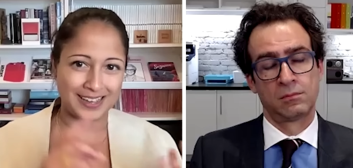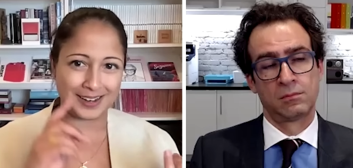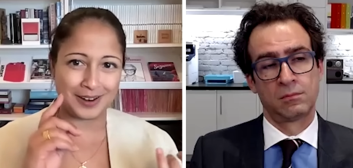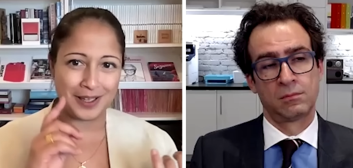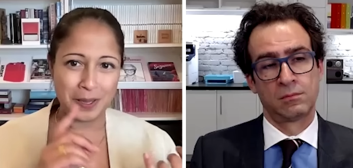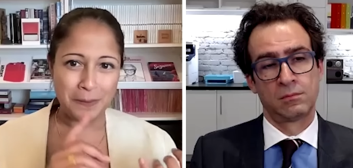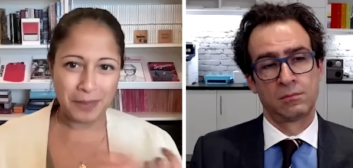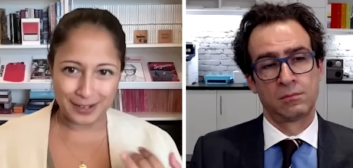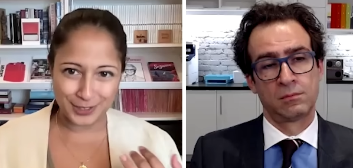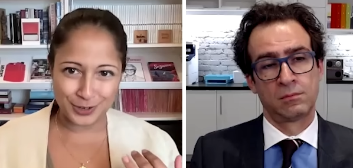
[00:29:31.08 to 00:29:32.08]
Speaker 1: in
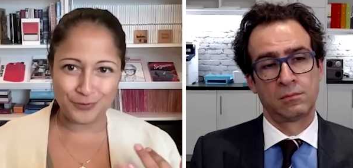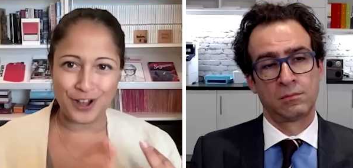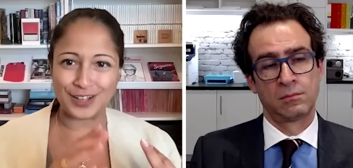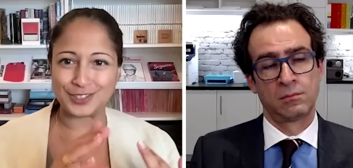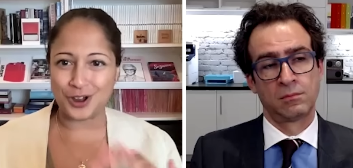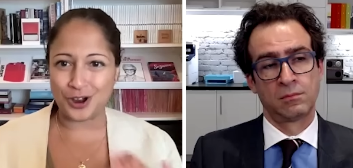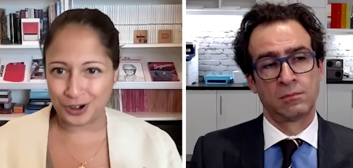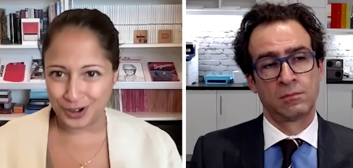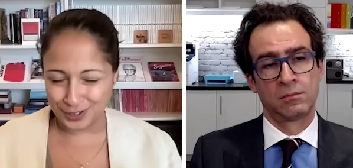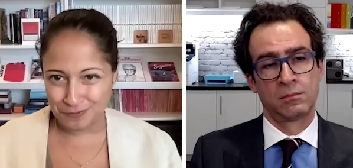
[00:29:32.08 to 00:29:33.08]
pension funds,
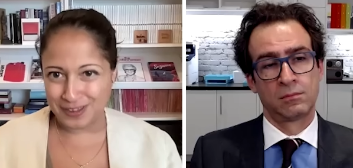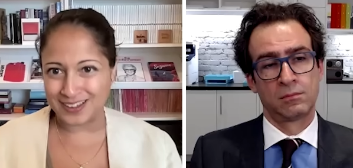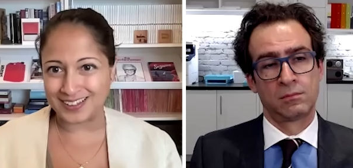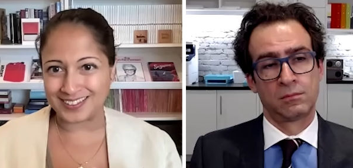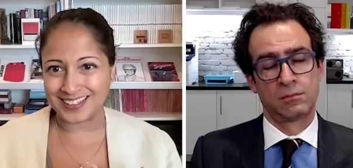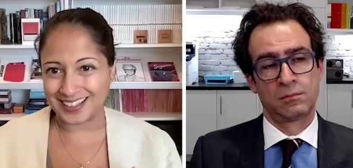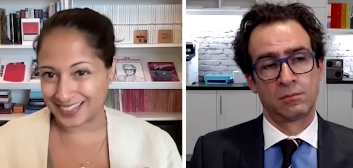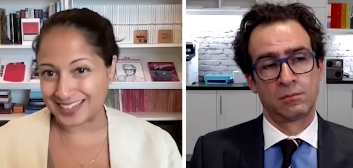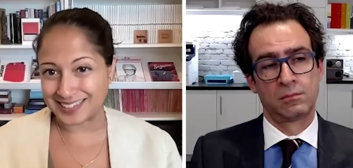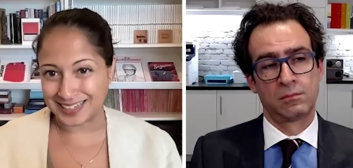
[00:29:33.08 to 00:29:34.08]
RRSPs, and
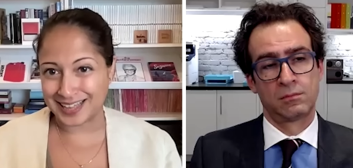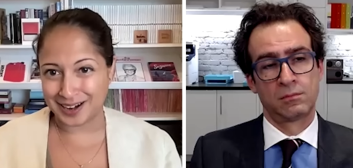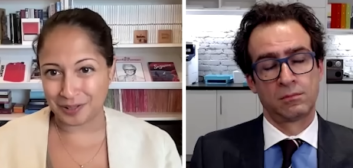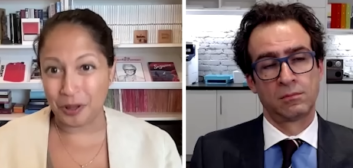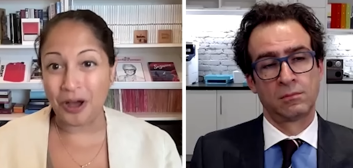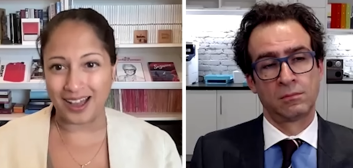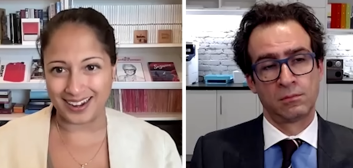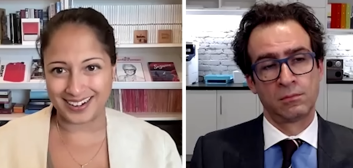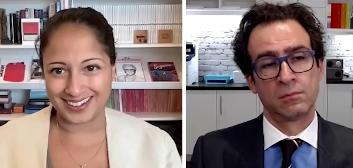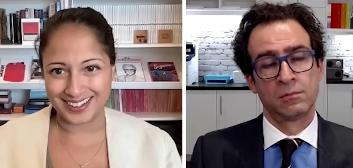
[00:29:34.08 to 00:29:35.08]
things like that a
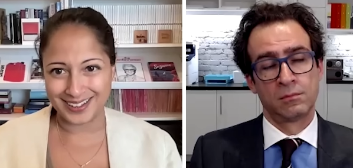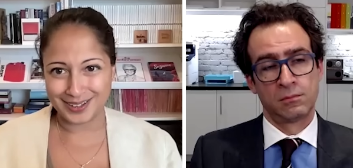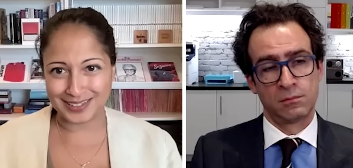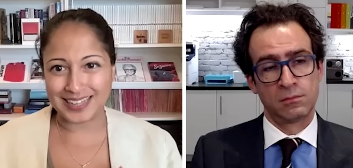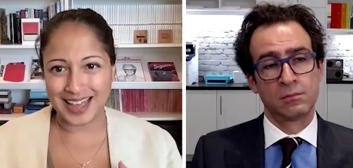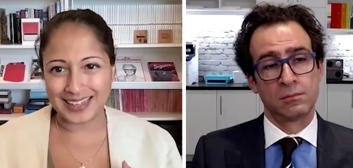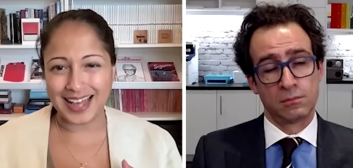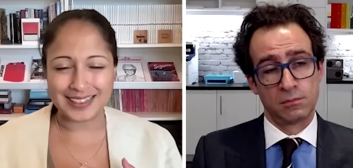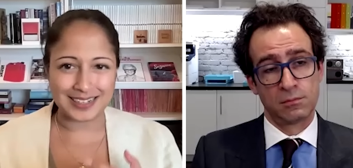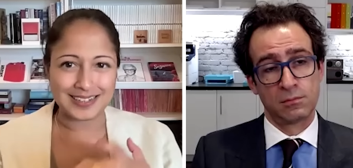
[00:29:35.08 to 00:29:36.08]
lot. Because mm-hmm. at,
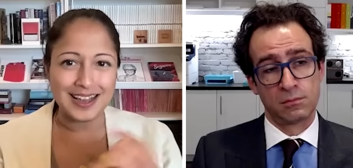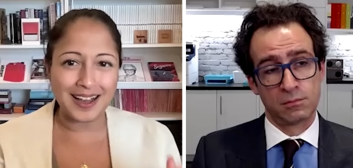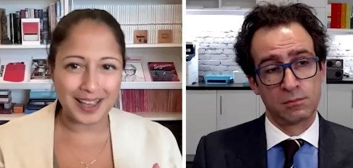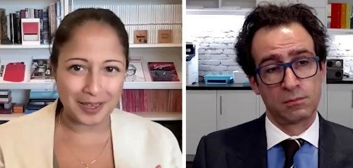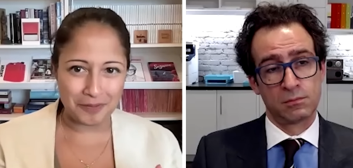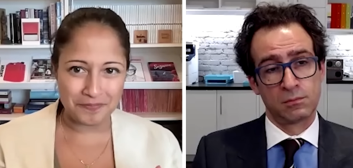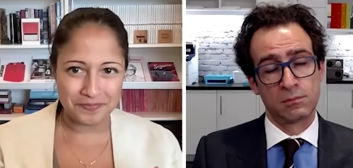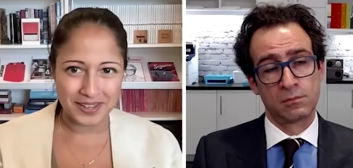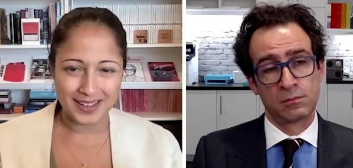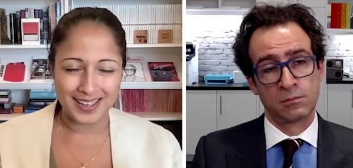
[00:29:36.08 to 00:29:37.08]
at the time,
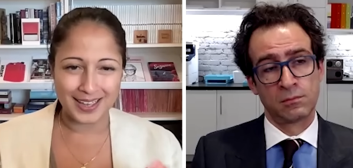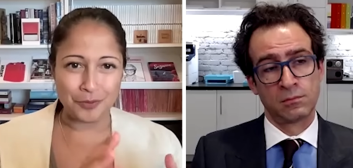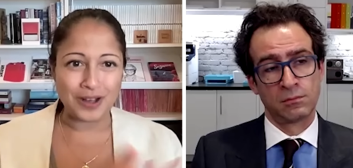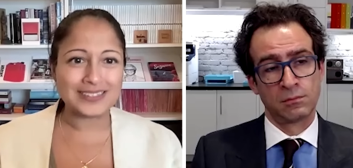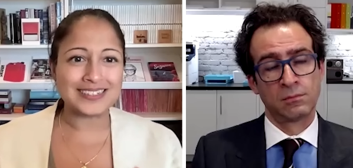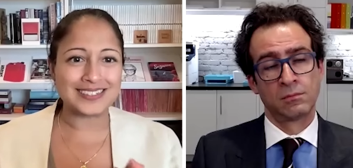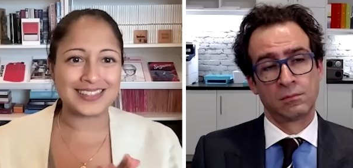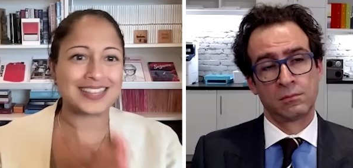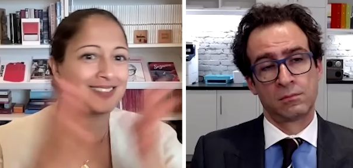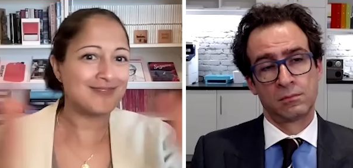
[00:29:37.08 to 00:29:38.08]
it wasn't
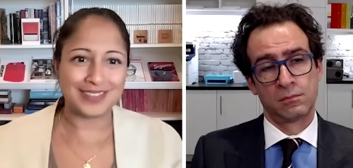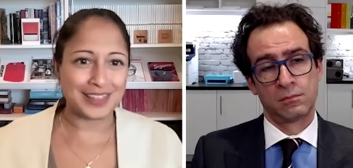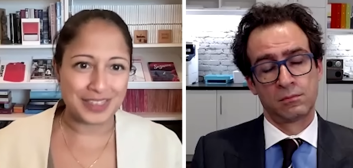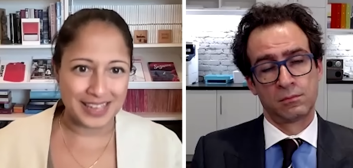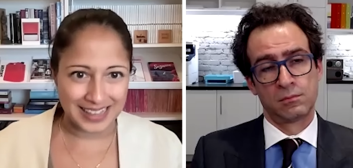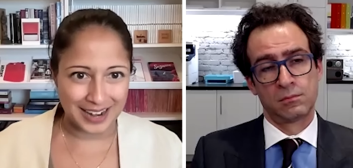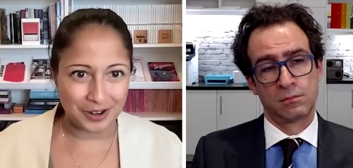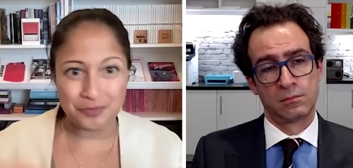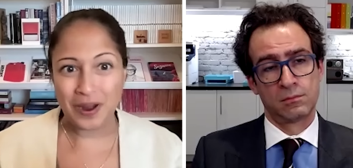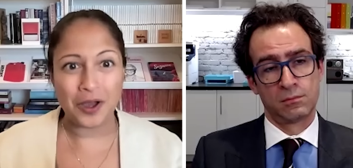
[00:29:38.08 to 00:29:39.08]
the thing
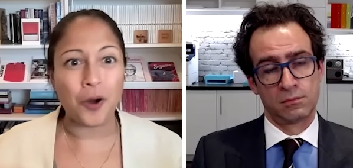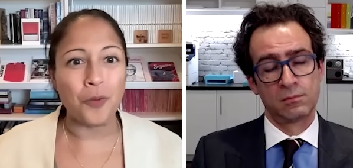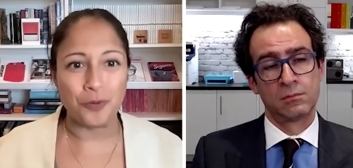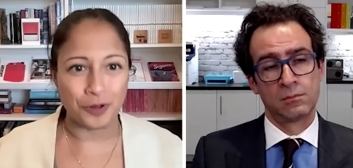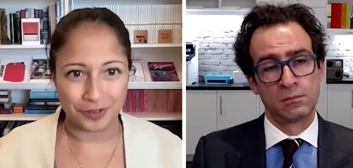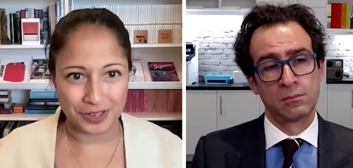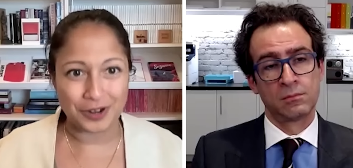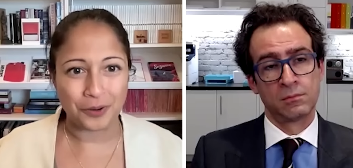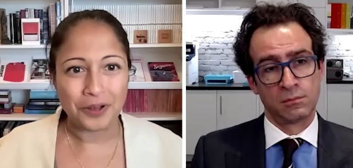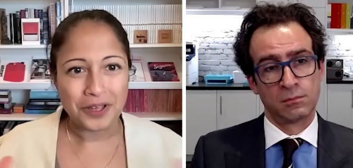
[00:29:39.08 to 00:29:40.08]
that my home will, you
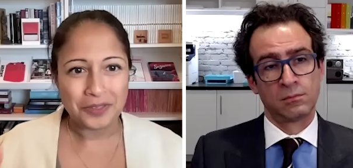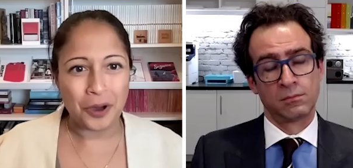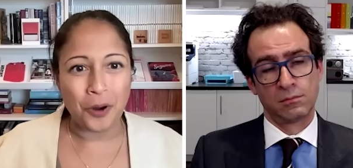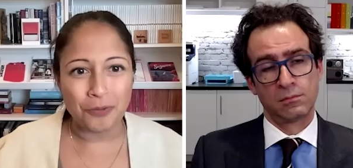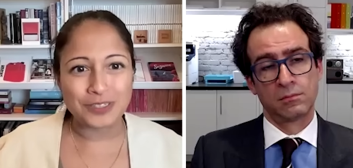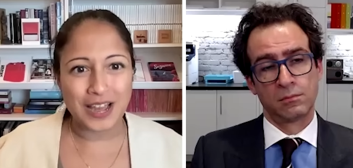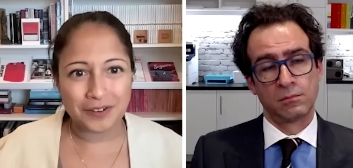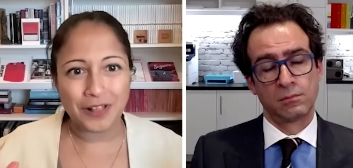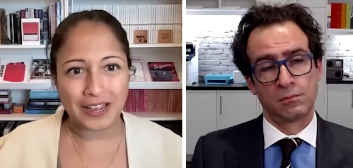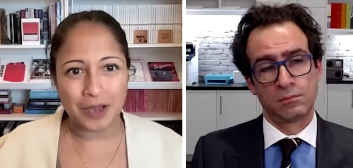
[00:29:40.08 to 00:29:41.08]
know, the home was mm-hmm. kind
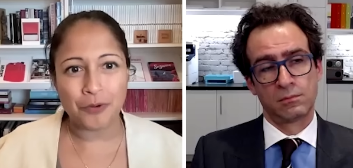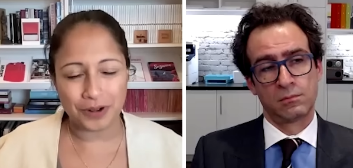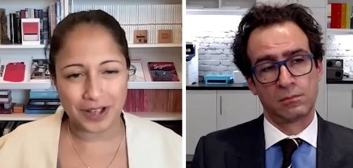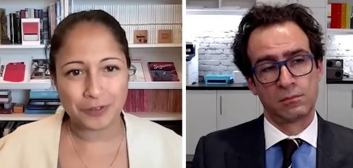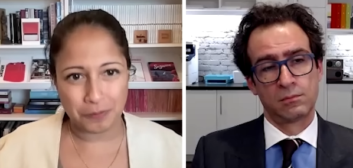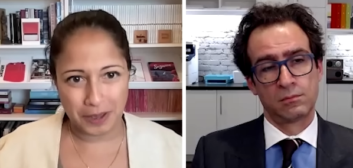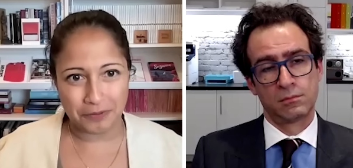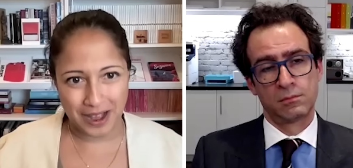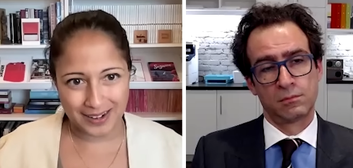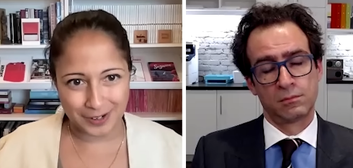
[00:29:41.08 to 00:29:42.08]
of like, I won't have to pay
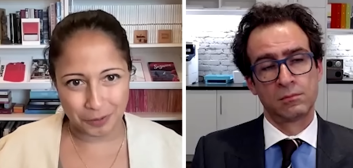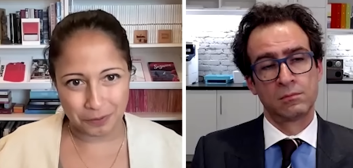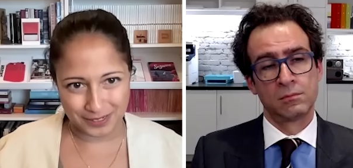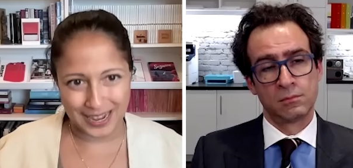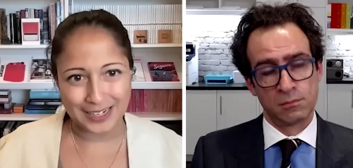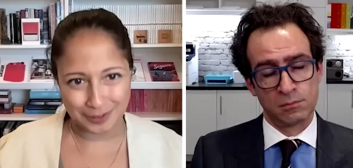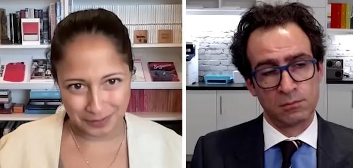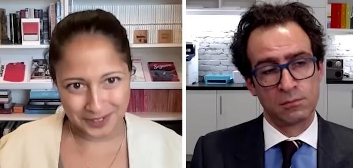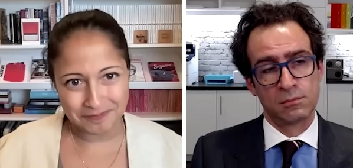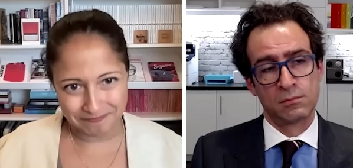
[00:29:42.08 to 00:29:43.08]
rent, it'll protect
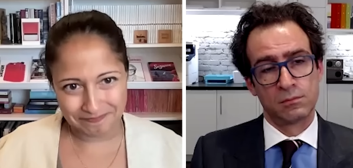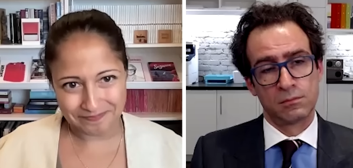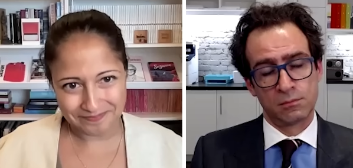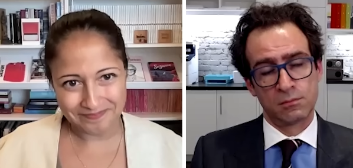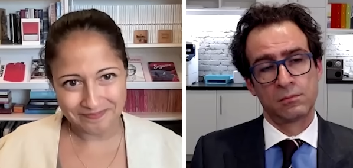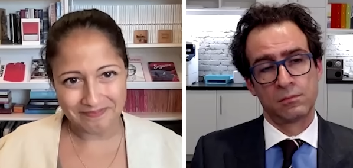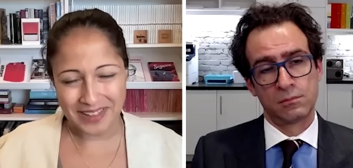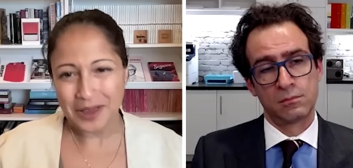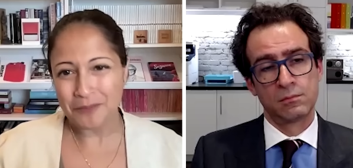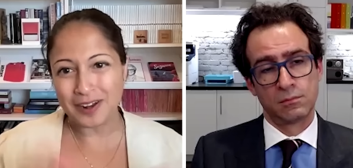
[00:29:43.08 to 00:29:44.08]
me, mm-hmm.
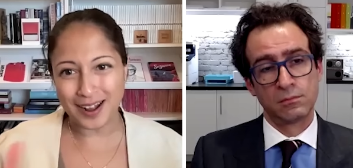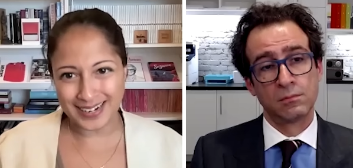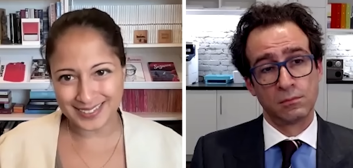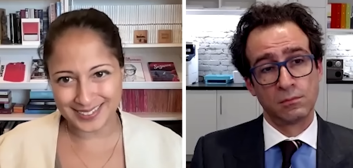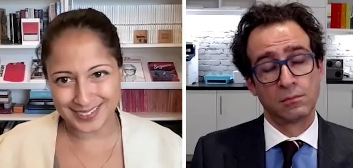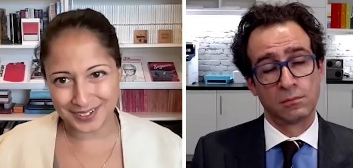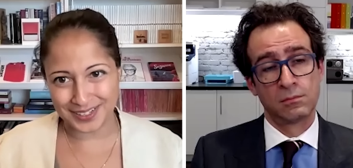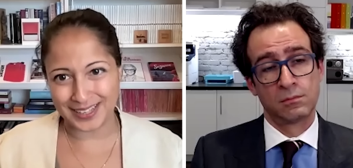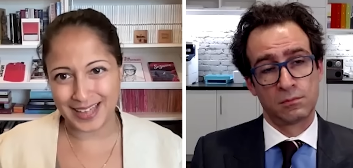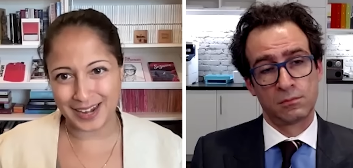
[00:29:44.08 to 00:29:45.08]
but not
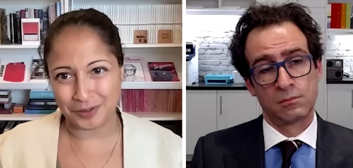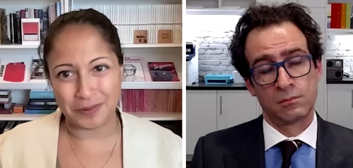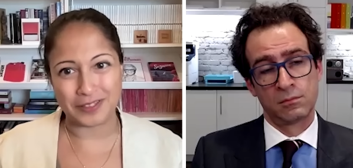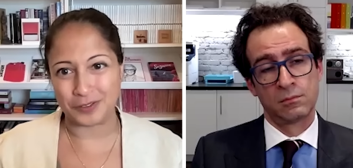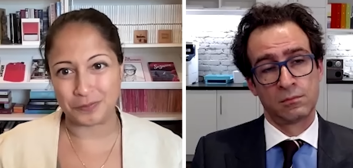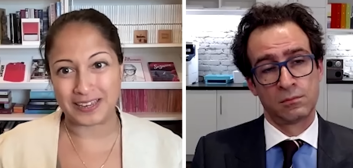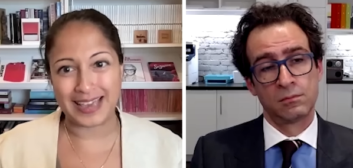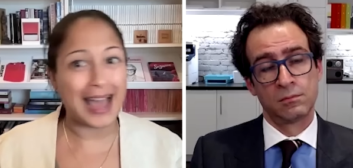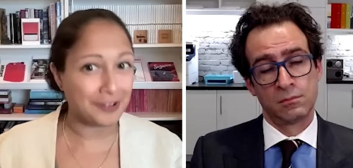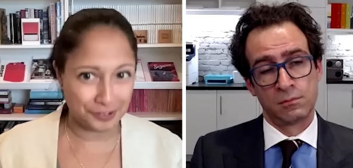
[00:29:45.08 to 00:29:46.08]
necessarily that it'll be this big
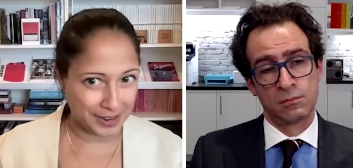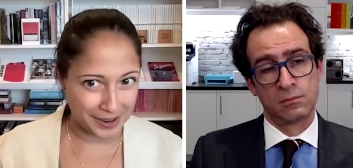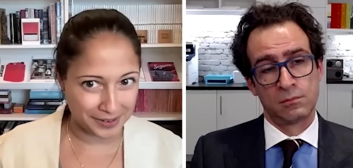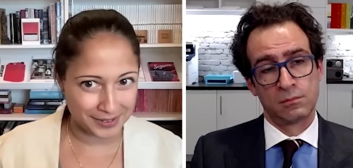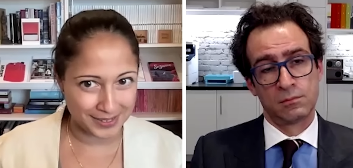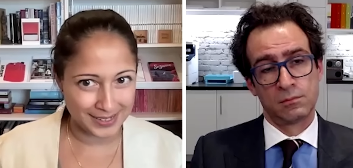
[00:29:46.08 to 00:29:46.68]
cash cow.